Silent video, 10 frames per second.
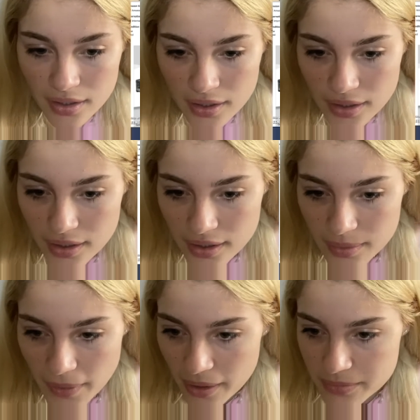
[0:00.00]

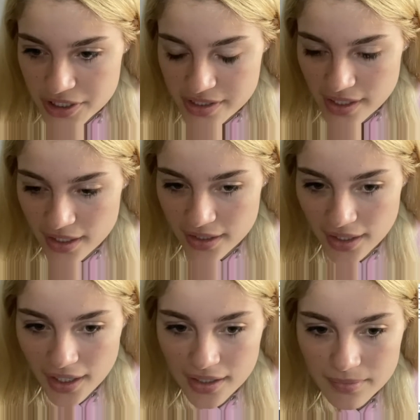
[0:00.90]
I almost just said it
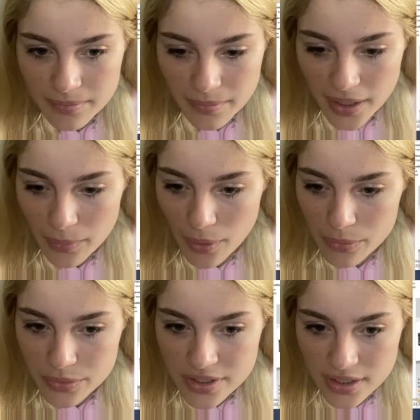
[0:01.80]
again, but I
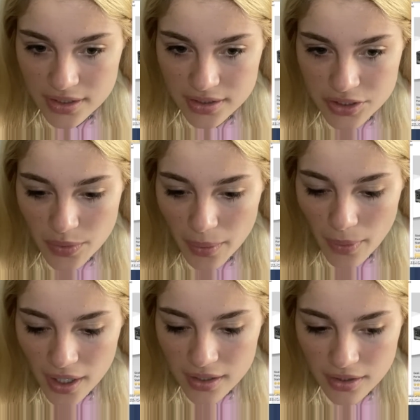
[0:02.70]
won't. Do I
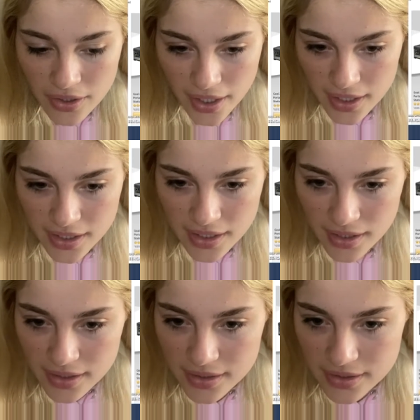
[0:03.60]
want? Okay, I need
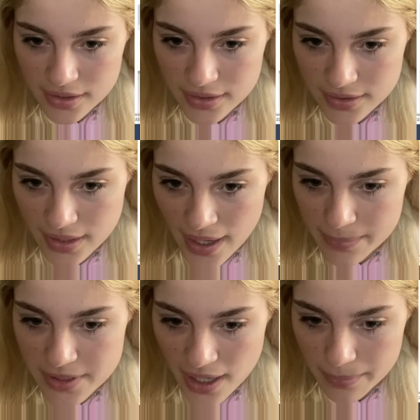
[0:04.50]
a laptop